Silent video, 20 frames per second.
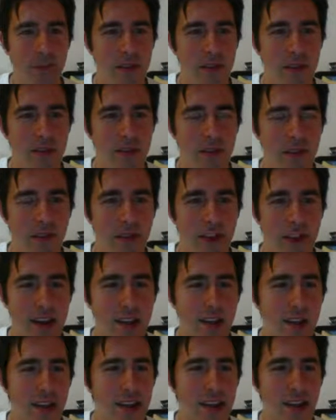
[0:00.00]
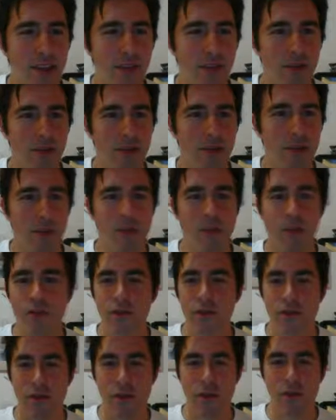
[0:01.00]
In fact, yeah, I think he has only one move,
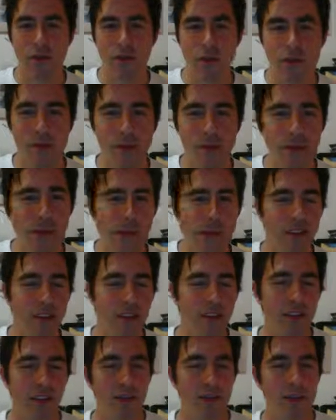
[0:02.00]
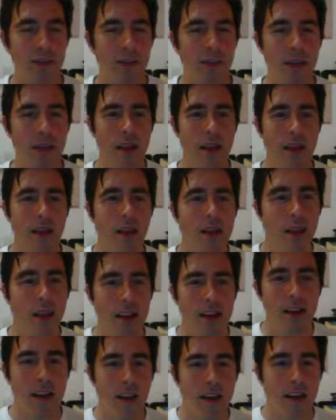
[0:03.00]
so I can pre-move this.
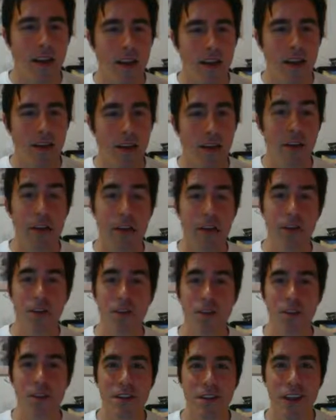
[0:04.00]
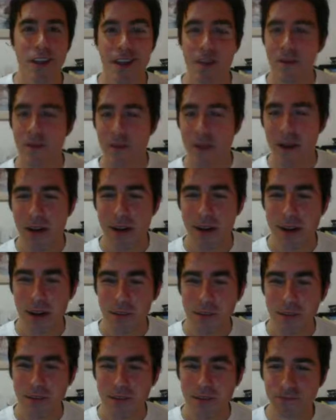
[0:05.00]
That was a good game.
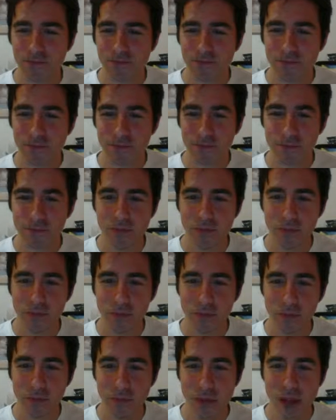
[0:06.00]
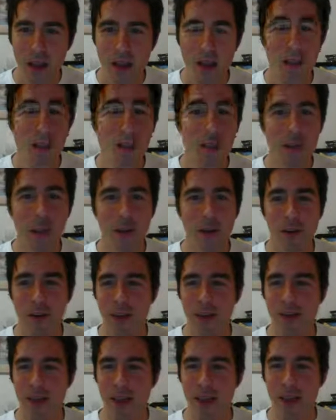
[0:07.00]
A little bit longer
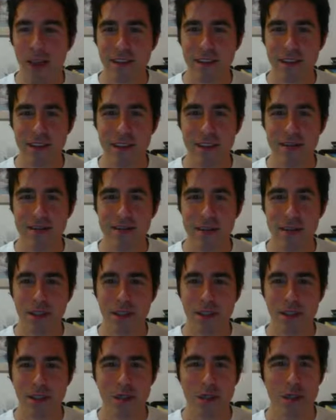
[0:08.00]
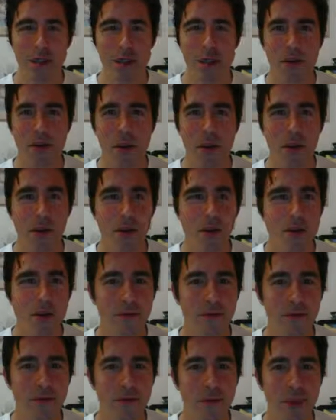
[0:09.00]
than my last game, but still pretty quick,
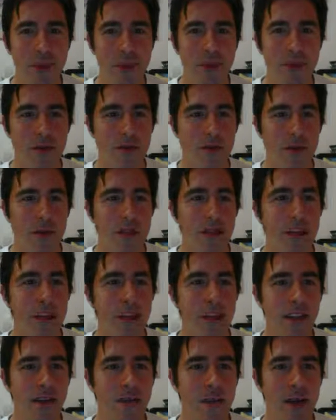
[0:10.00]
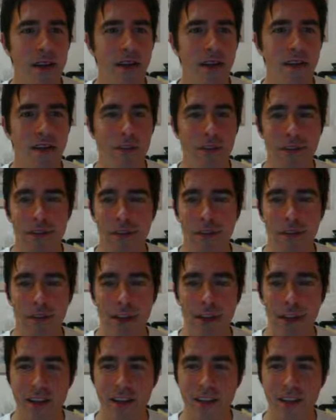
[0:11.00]
which means I get to bed early tonight.